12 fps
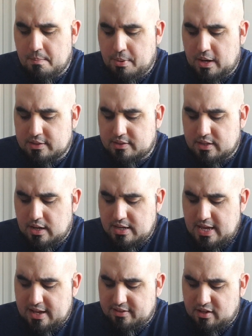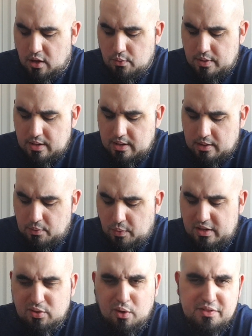But yeah, so
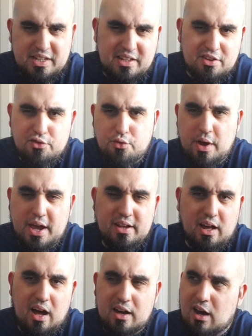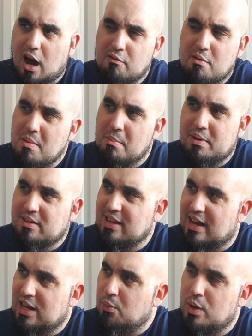we sort of did this trade. I can't remember
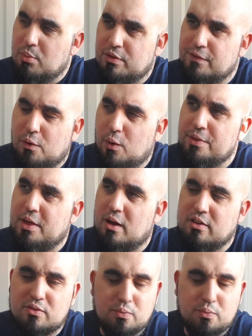exactly what it was for though.